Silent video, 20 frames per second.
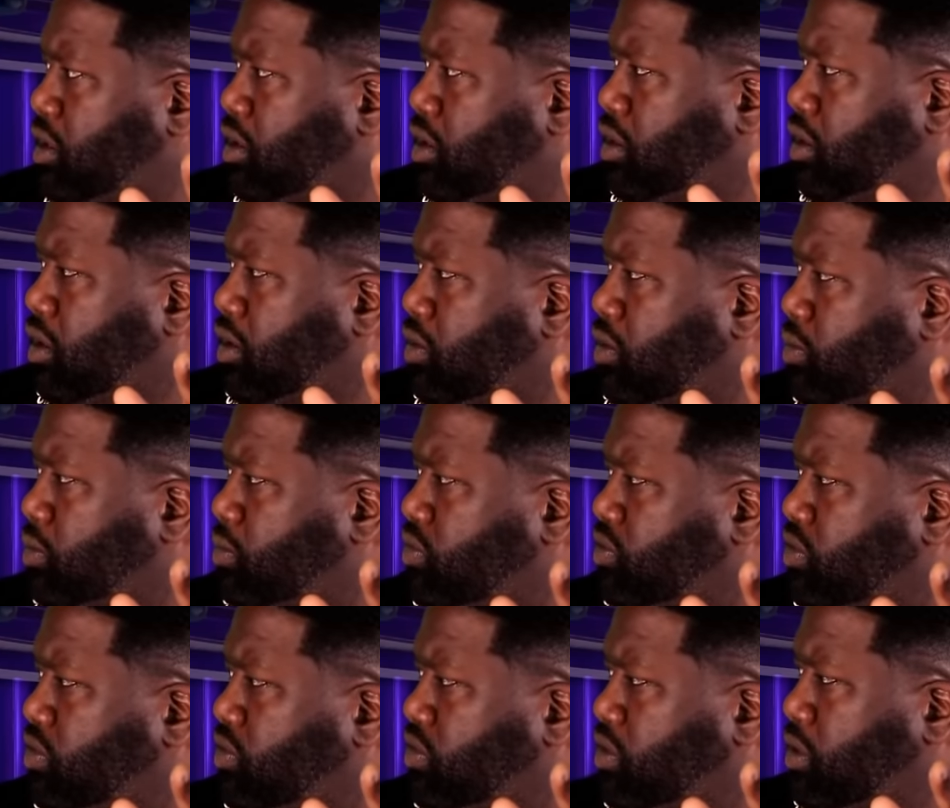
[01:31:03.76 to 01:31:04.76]
hold on, let me
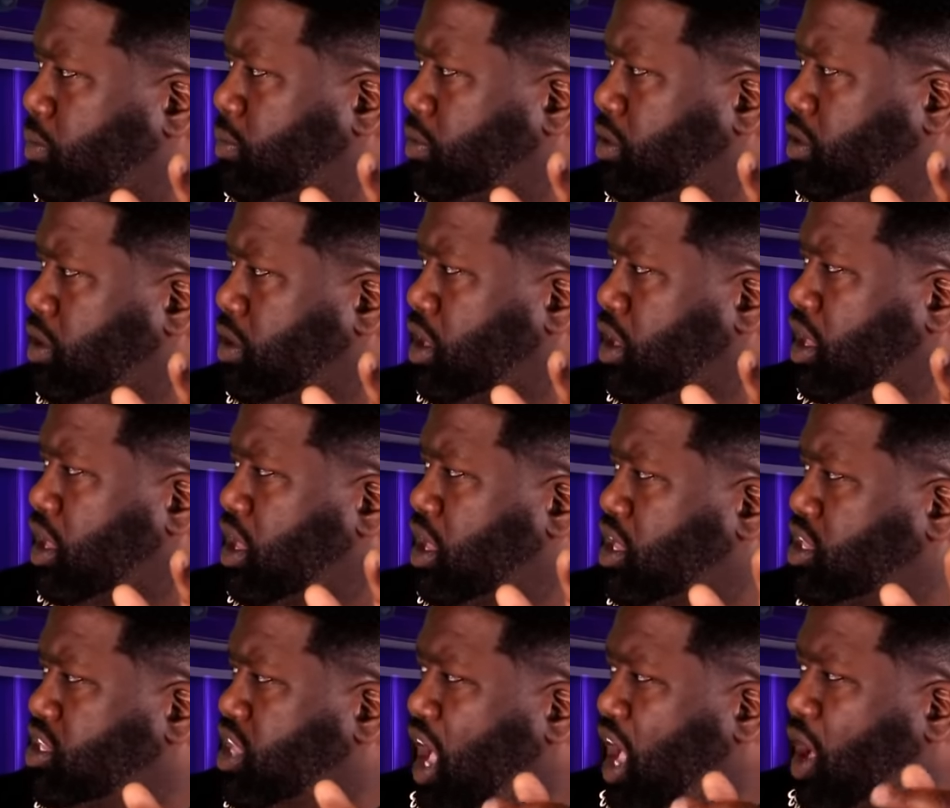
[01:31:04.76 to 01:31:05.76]
see something here.
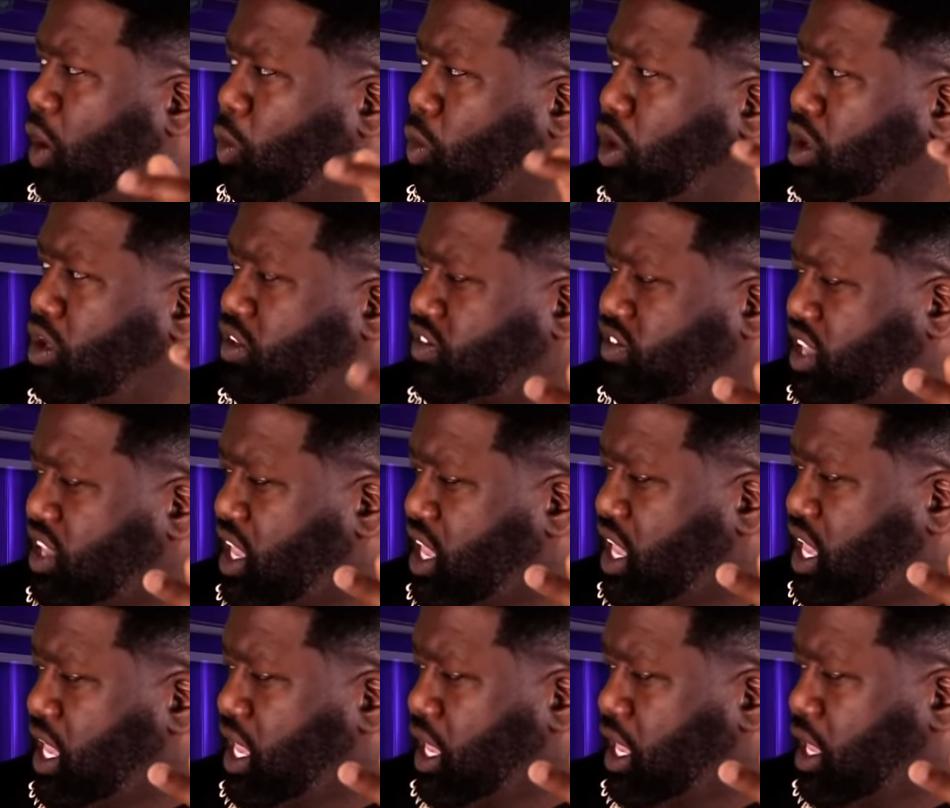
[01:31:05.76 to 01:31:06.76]
Y'all want to
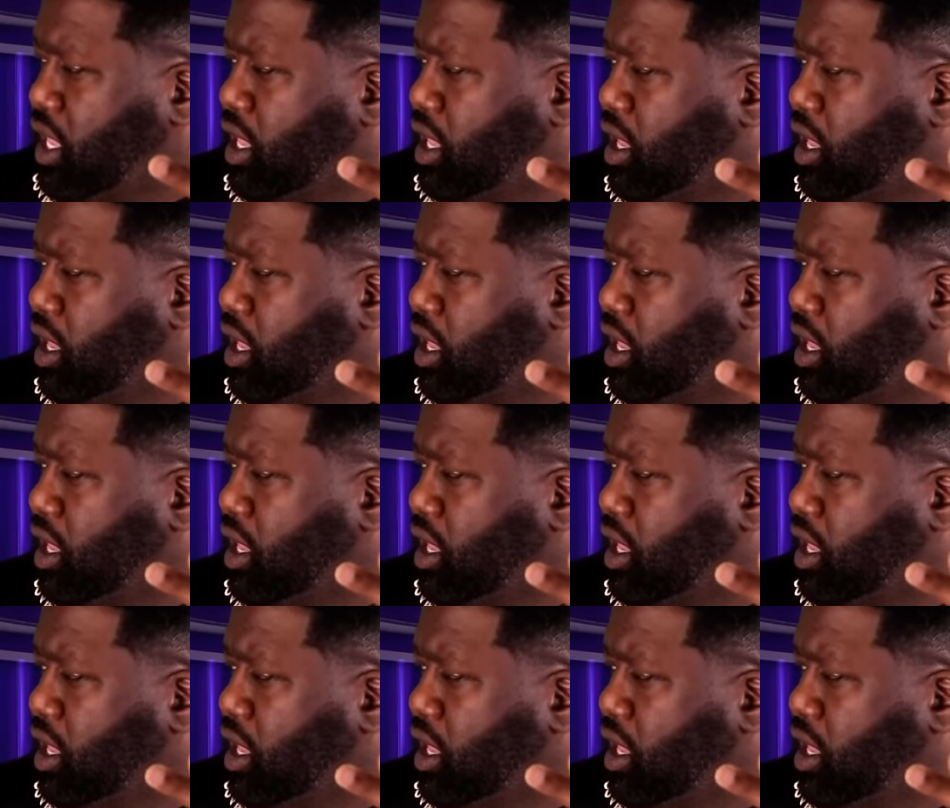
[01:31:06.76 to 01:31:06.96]
see,